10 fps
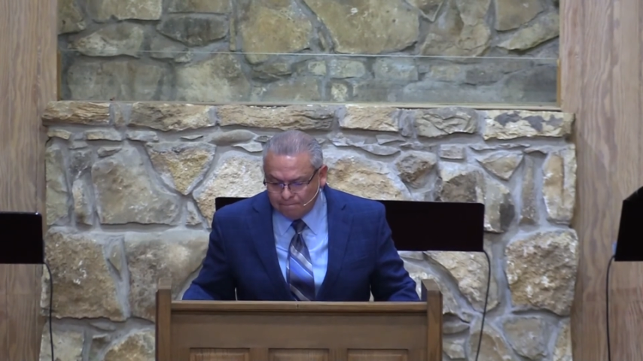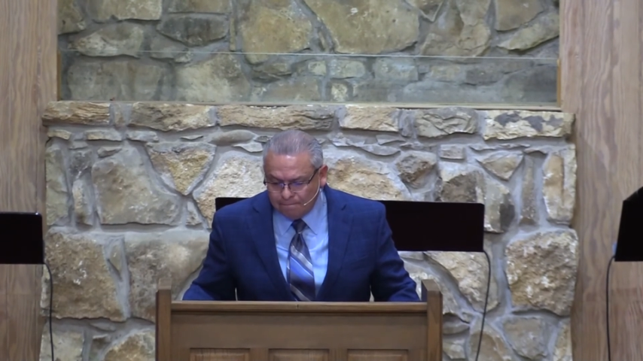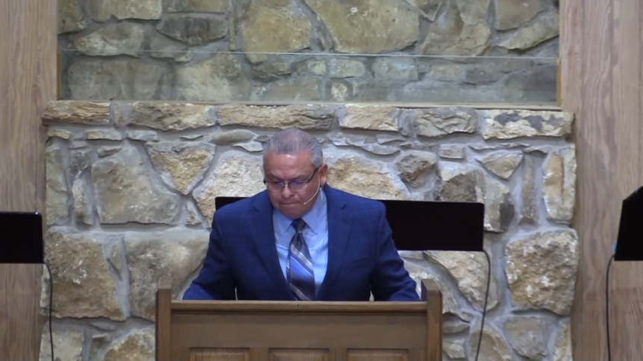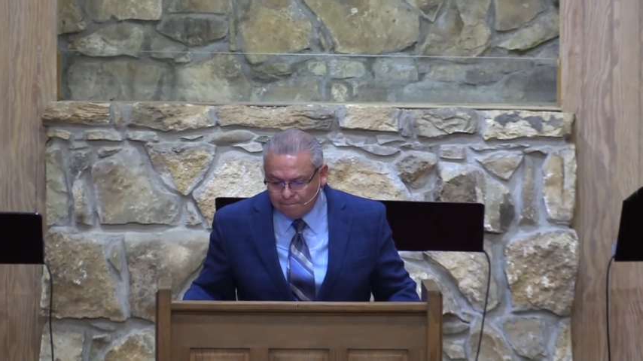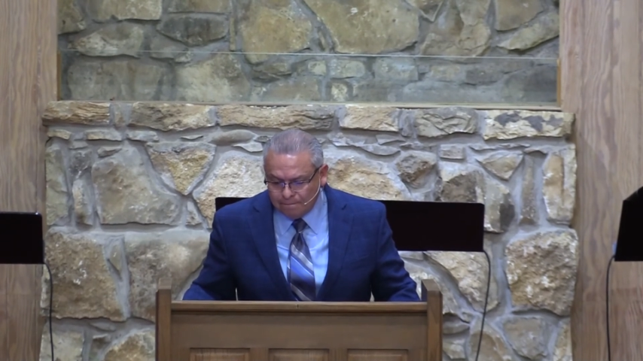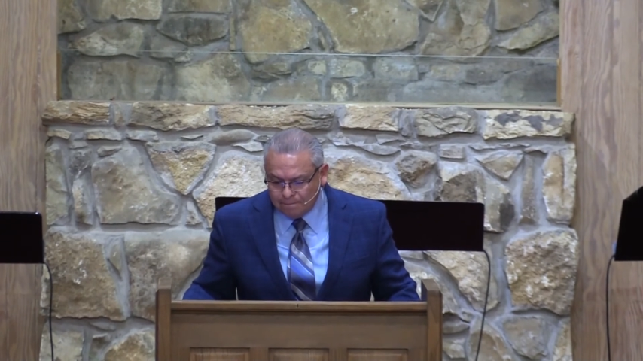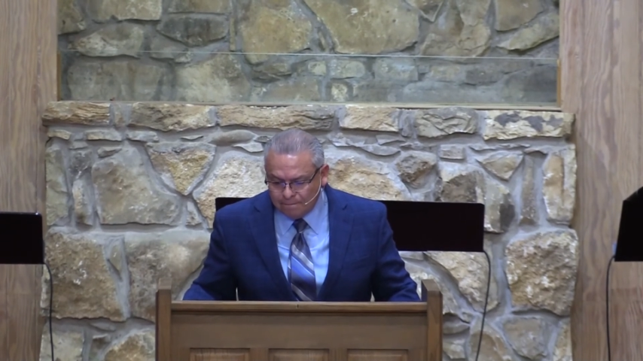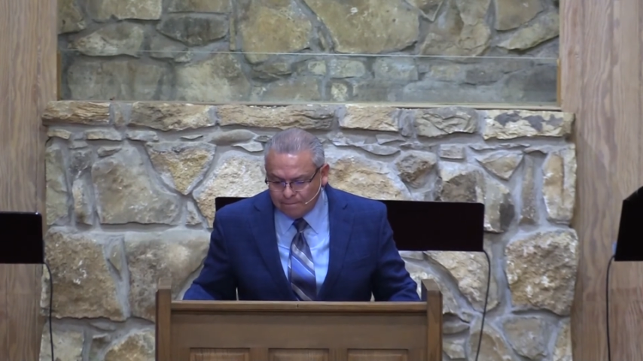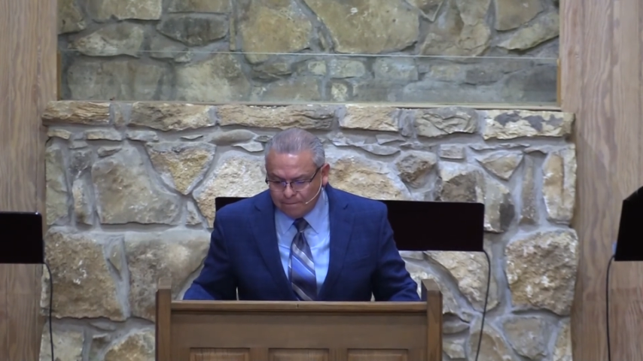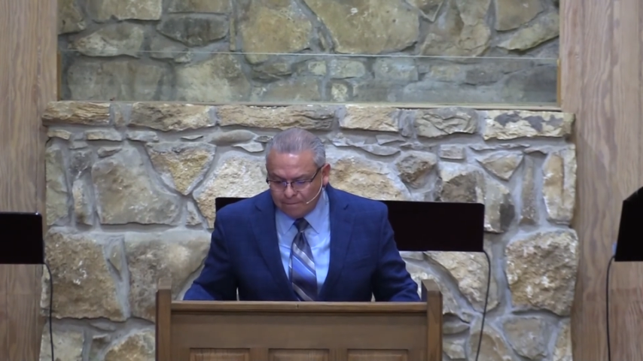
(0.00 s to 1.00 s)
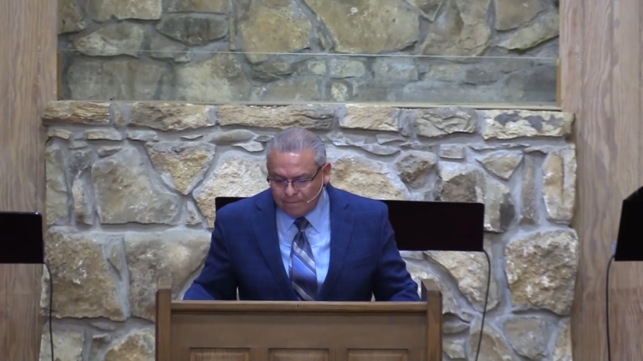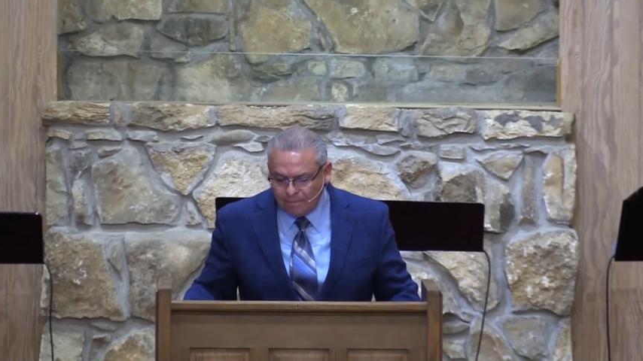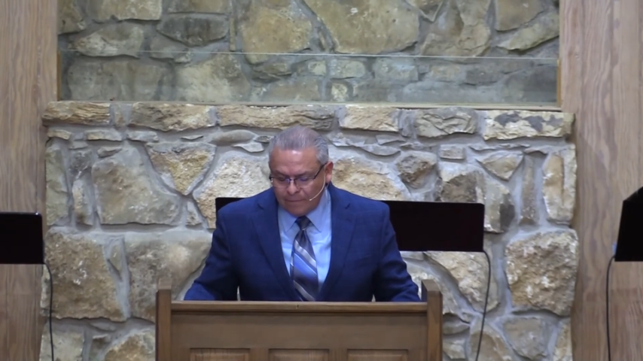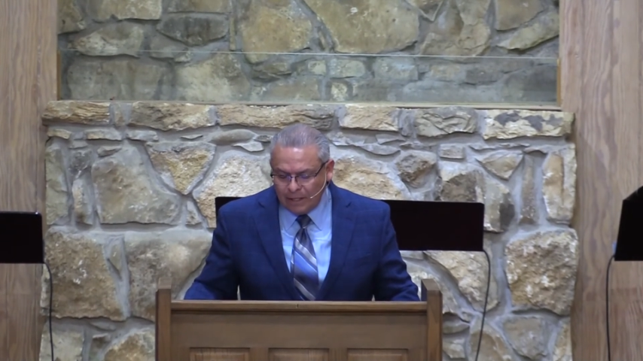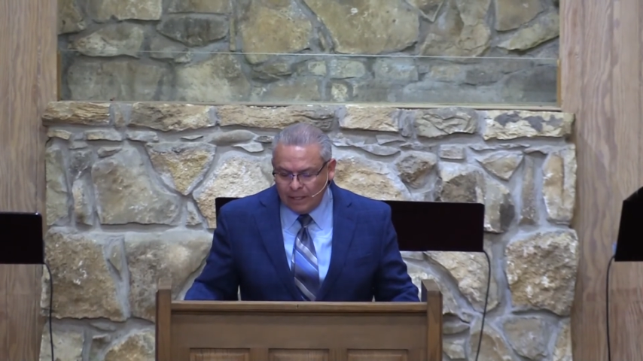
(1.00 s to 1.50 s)

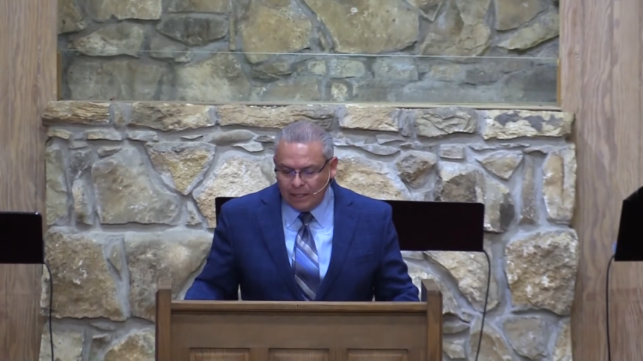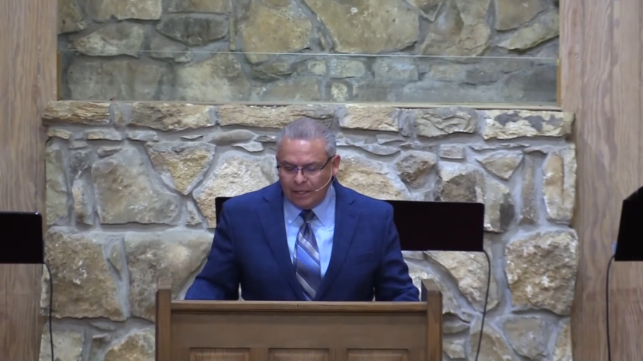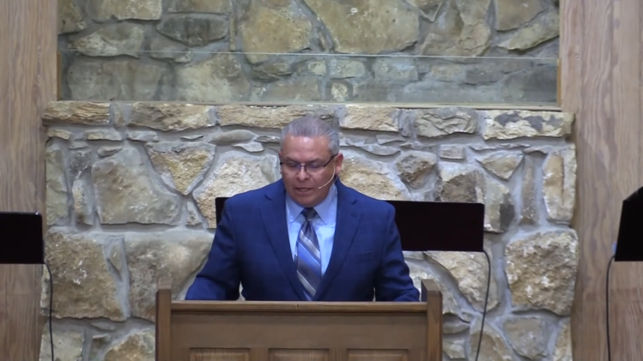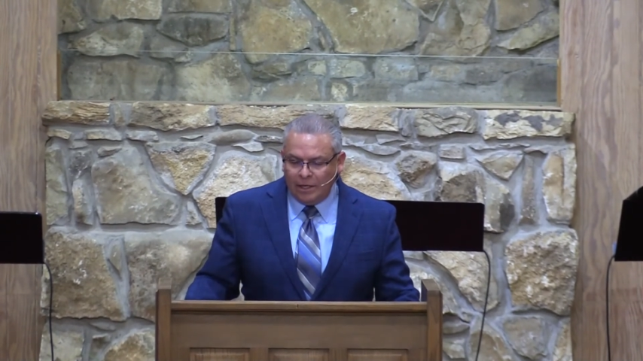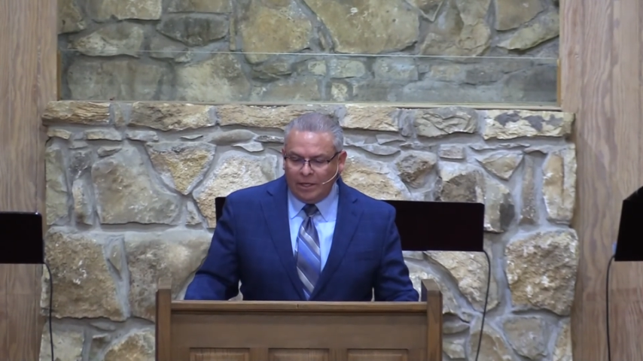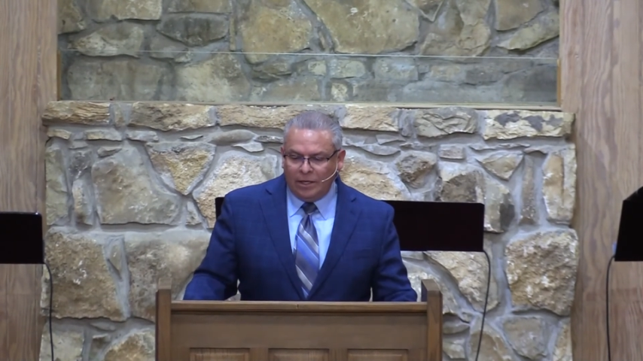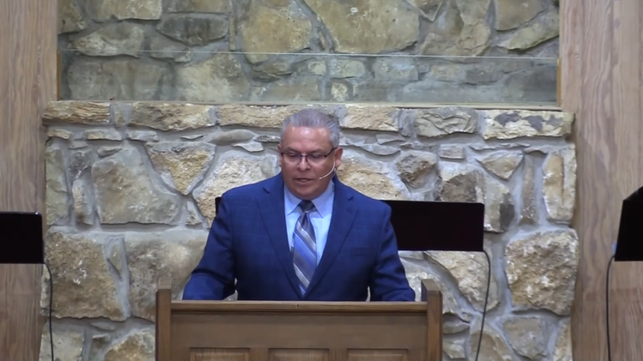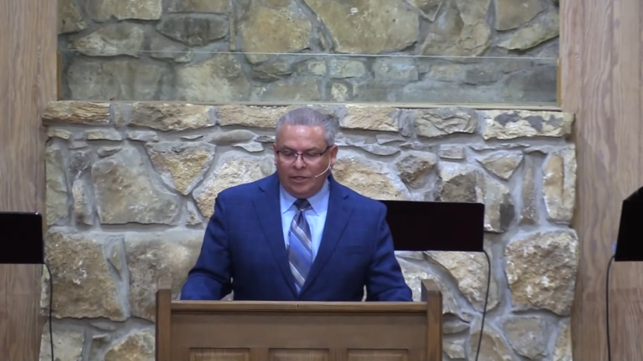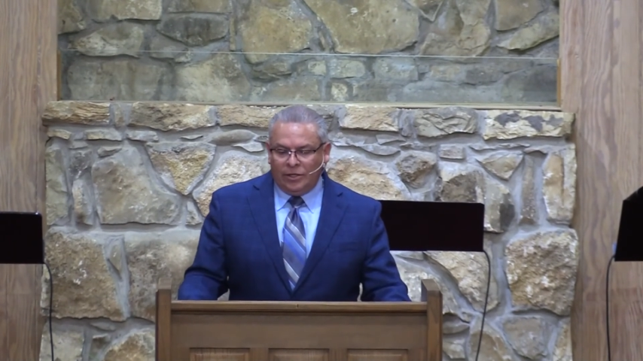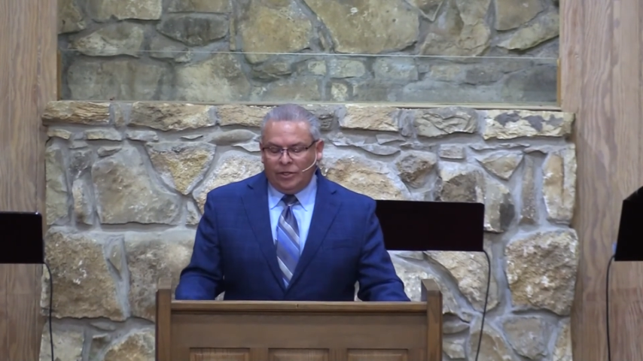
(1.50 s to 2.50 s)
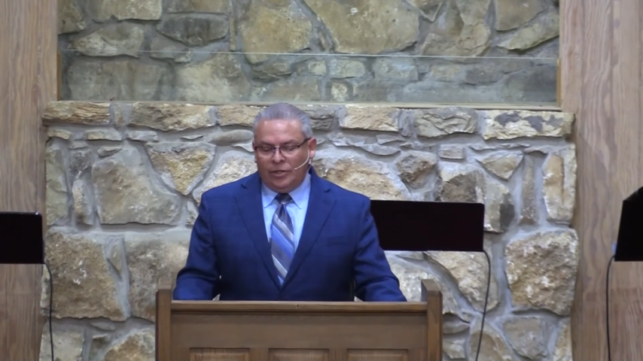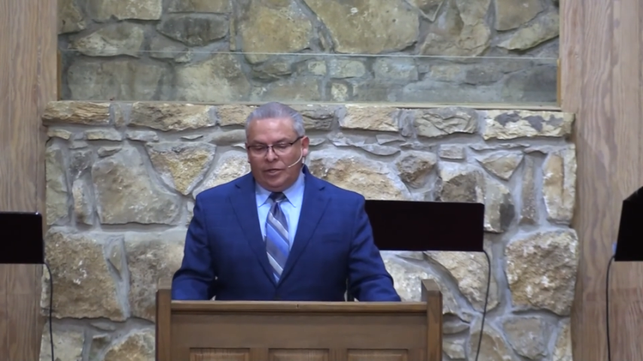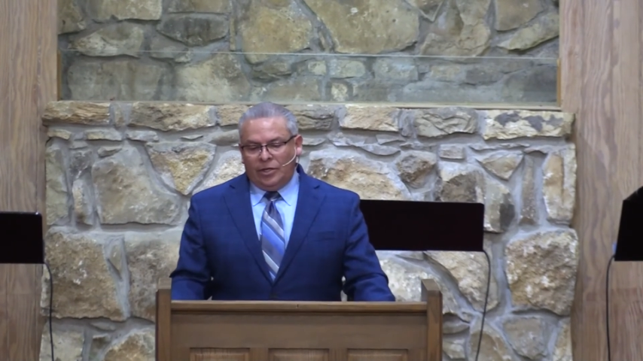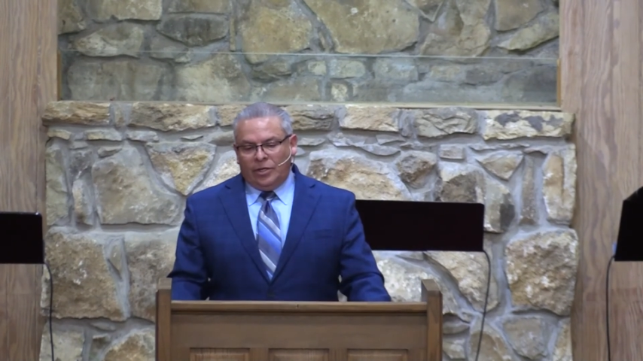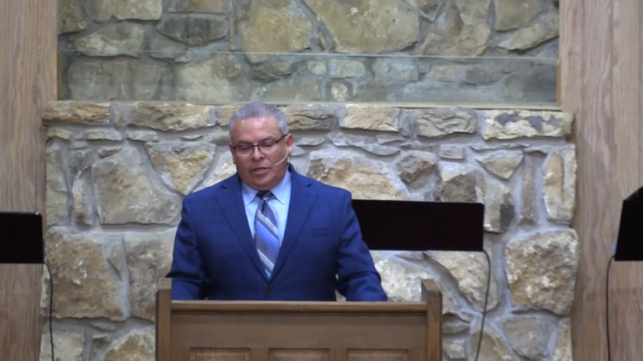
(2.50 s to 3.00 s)

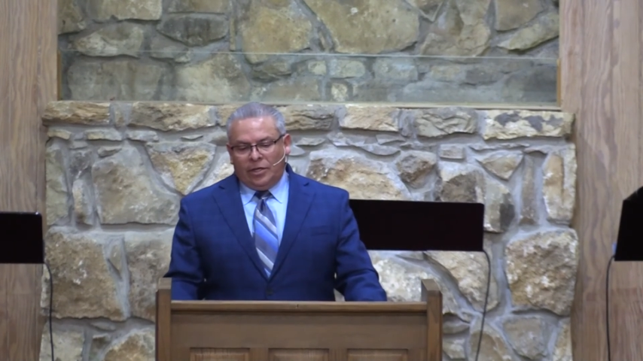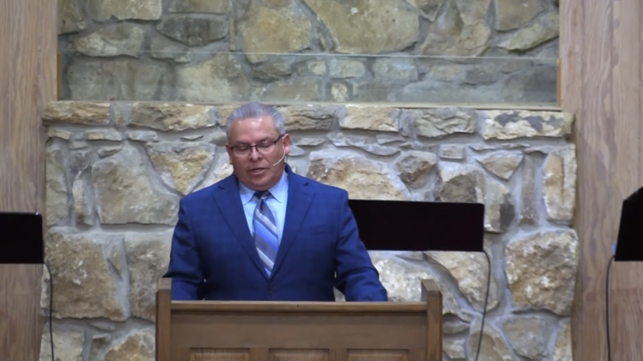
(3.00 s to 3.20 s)
(silence)